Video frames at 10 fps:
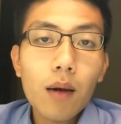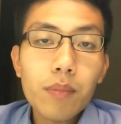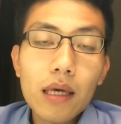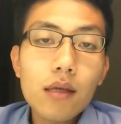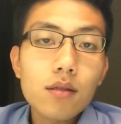
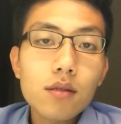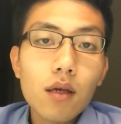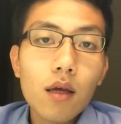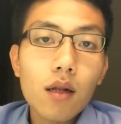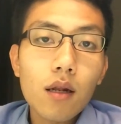PEDS
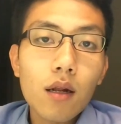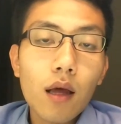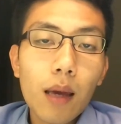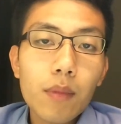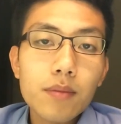in
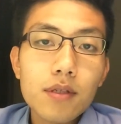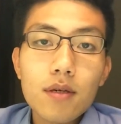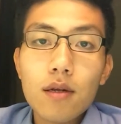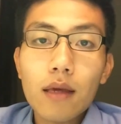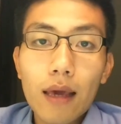
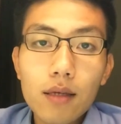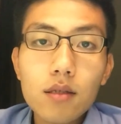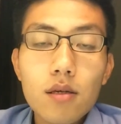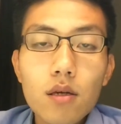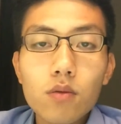MMC and
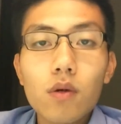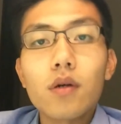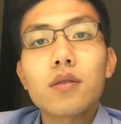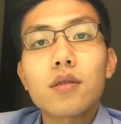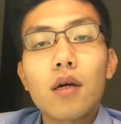KC, as well
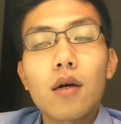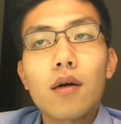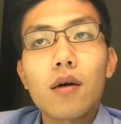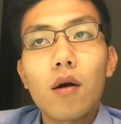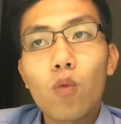as
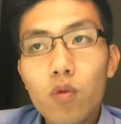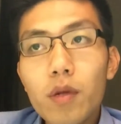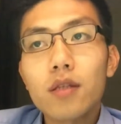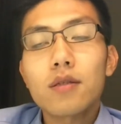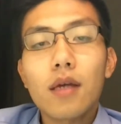
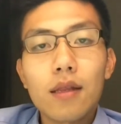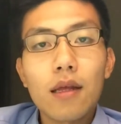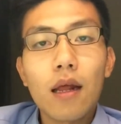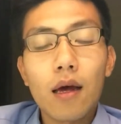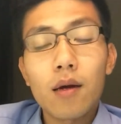women's
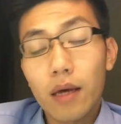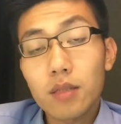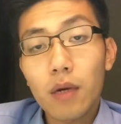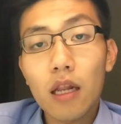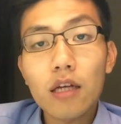
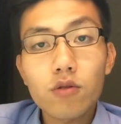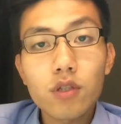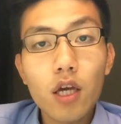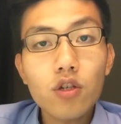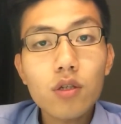as my last
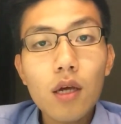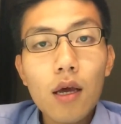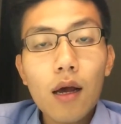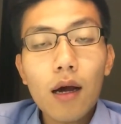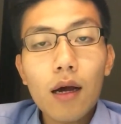rotation
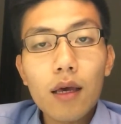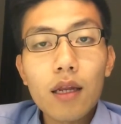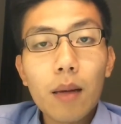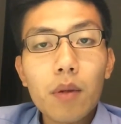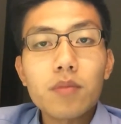in
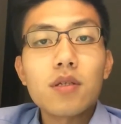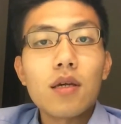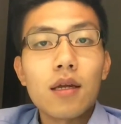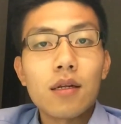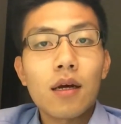
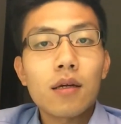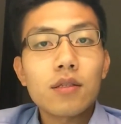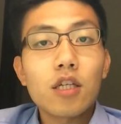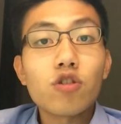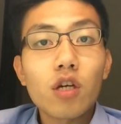MMC and
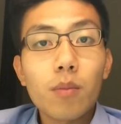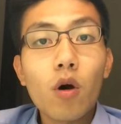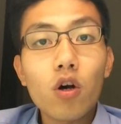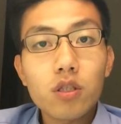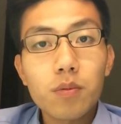Sandringham
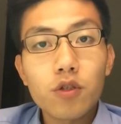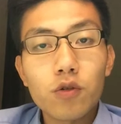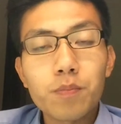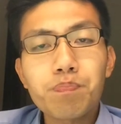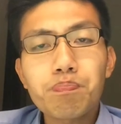Hospital.